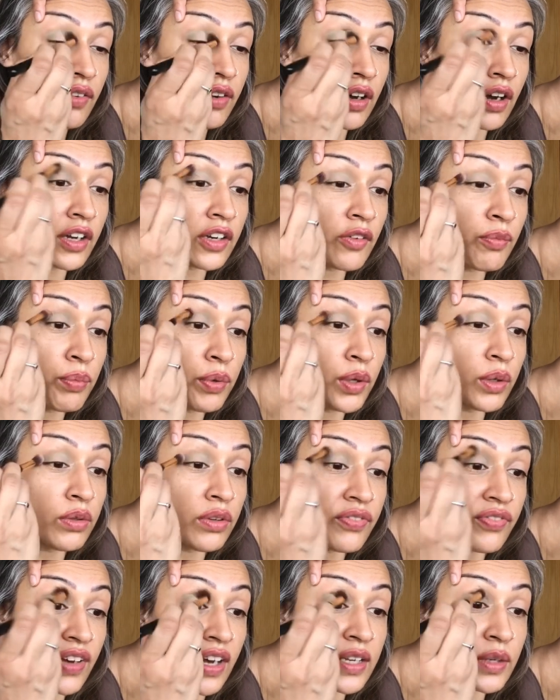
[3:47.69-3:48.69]
kind of blue
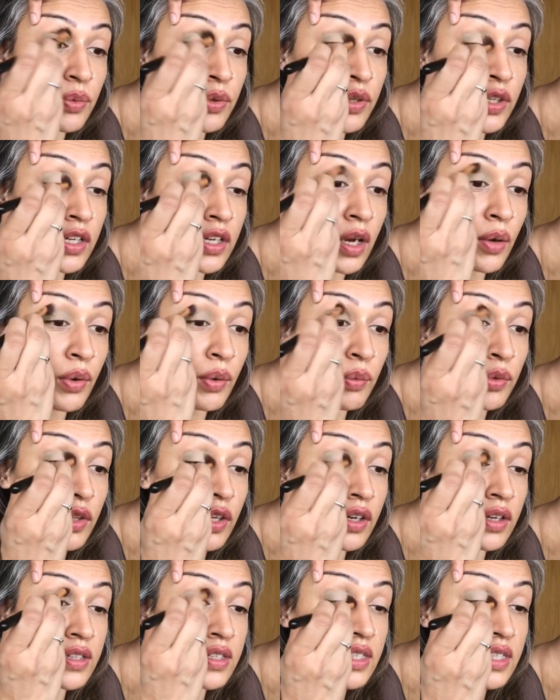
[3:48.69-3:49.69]
effect when you go in with your
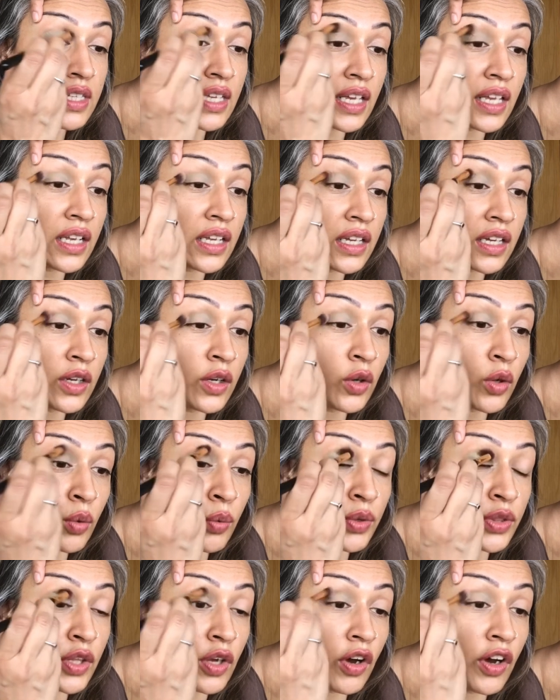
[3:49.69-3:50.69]
concealer or
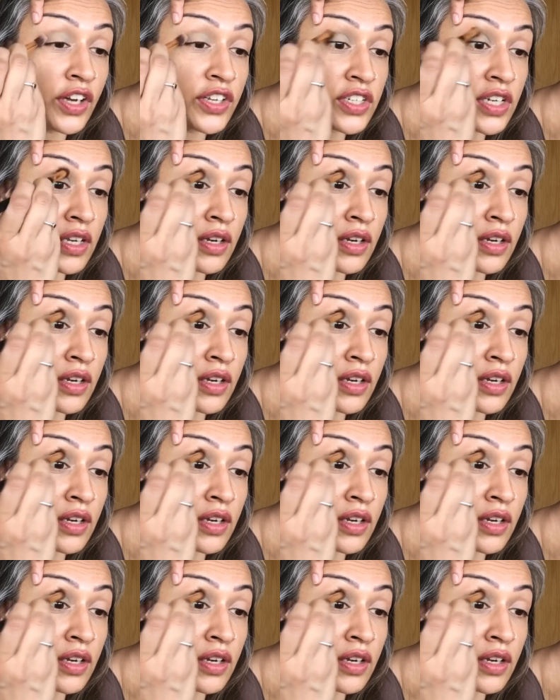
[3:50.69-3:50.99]
with your eyeshadow.